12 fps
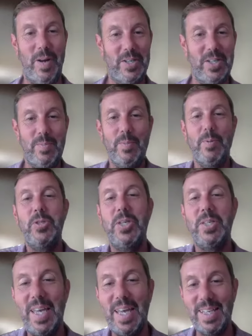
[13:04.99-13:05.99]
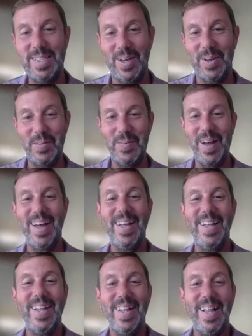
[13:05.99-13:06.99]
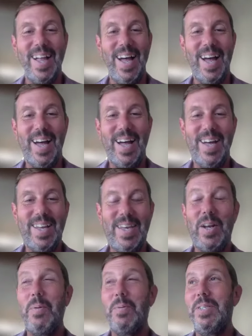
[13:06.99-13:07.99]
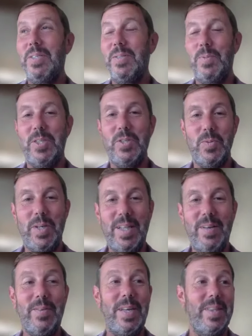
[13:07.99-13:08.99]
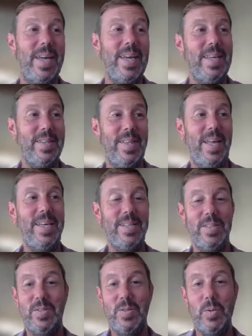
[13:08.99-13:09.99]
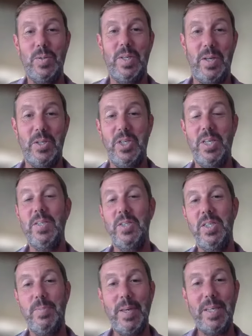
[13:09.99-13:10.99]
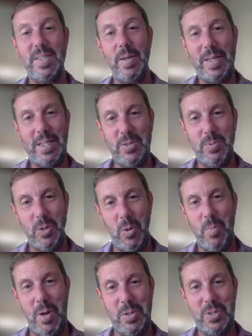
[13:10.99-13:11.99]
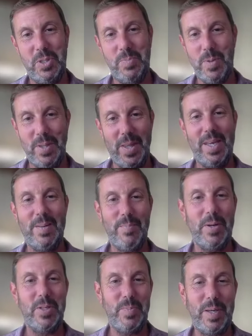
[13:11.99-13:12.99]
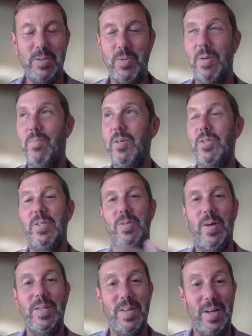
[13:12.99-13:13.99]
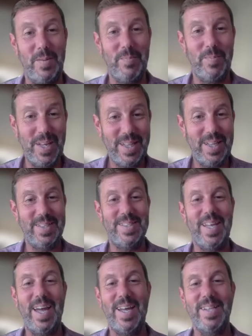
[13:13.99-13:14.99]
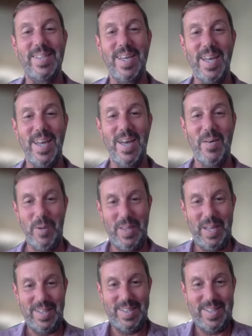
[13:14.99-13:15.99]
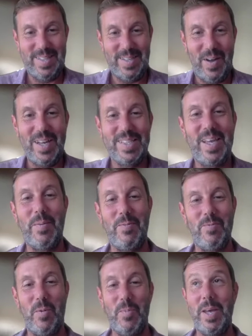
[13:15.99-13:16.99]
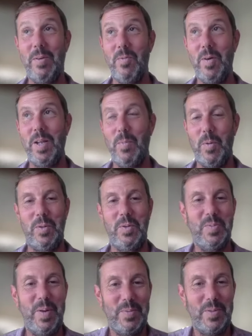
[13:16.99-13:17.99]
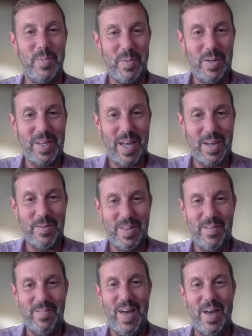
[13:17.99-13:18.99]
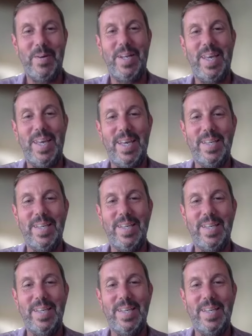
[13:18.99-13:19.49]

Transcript: Actually, Babushka's here, so which is really lovely, and they can talk to her because she speaks some English but not much, but they can both talk to her in Russian. So I completely understand where that desire is coming from, where you really want them to be able to communicate with their family.